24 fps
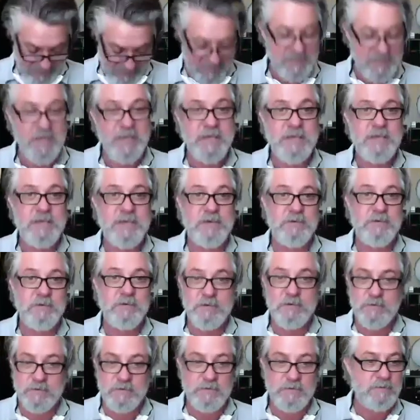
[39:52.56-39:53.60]
Thank you.
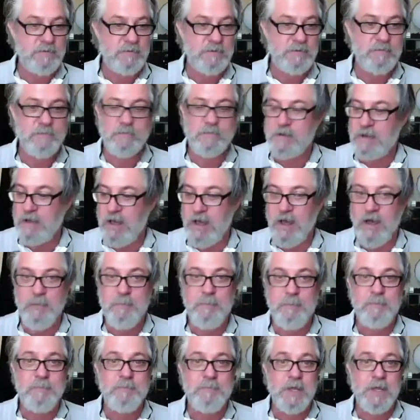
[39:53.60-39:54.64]

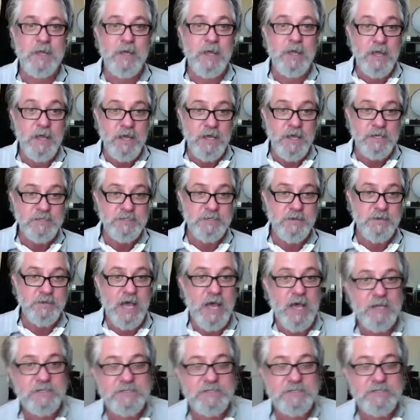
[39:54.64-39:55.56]
So yeah,